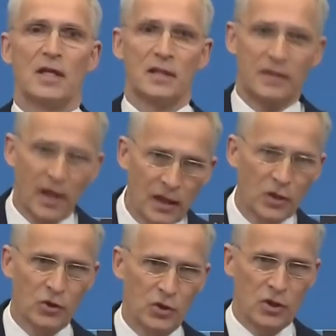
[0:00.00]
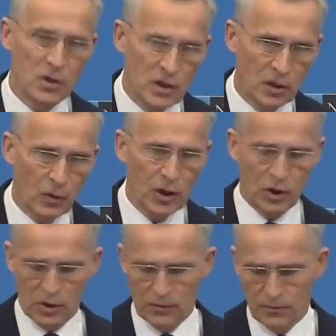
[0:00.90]
a dangerous
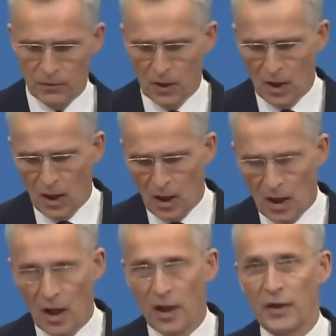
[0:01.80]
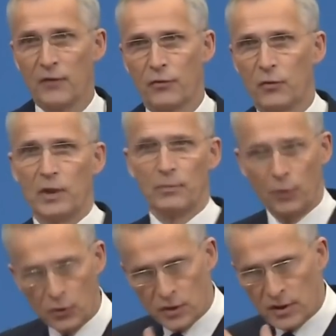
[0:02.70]
situation. And therefore we
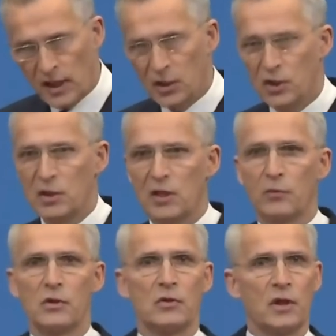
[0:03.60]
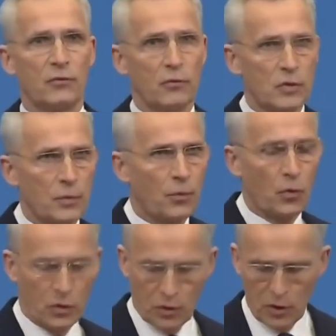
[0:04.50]
impose the sanctions, so we, therefore we
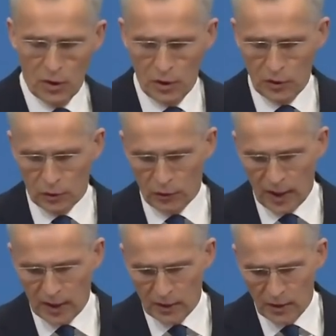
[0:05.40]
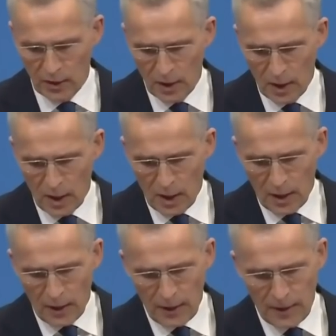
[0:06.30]
support uh, Ukraine.
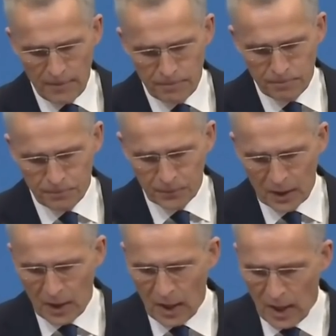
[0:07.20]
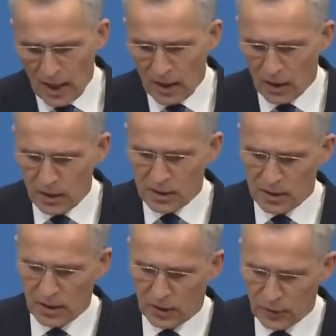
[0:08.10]
Um,
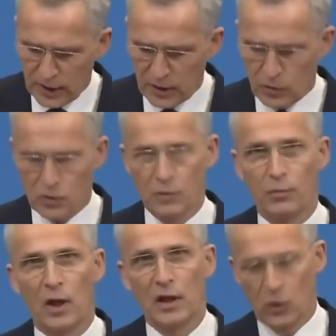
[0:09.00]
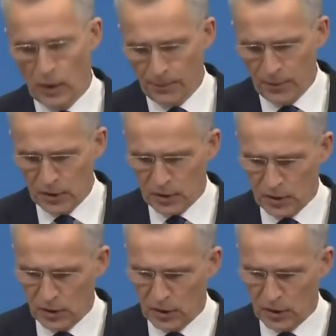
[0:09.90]
allies agreed to supply equipment